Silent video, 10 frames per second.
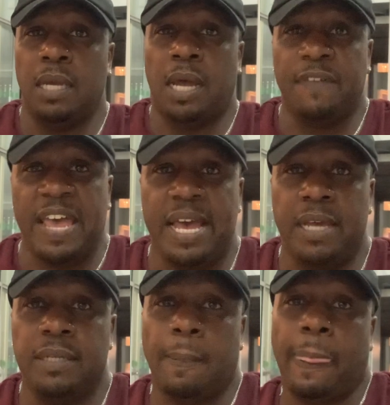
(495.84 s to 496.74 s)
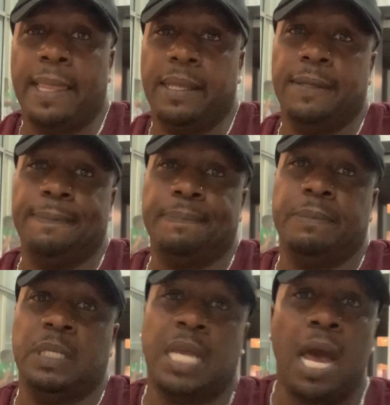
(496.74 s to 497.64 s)
I've had
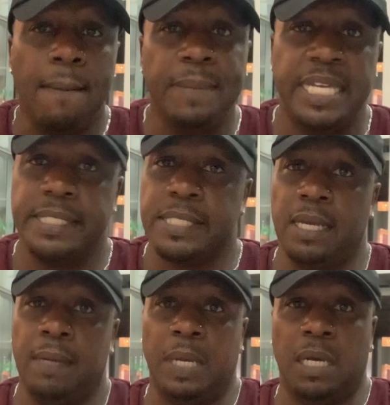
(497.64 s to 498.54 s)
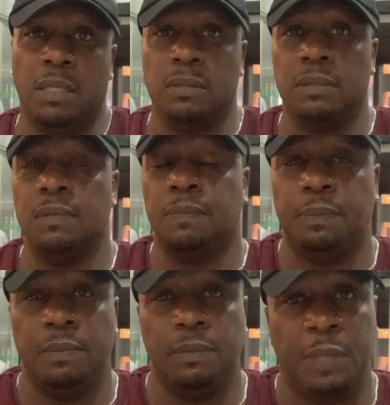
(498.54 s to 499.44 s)
comments about
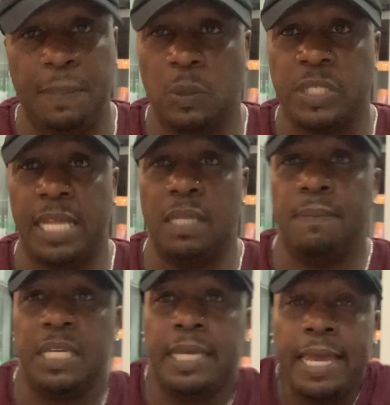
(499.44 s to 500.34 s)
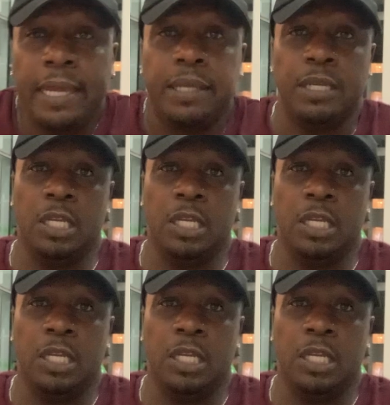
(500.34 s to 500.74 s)
people telling me, hey,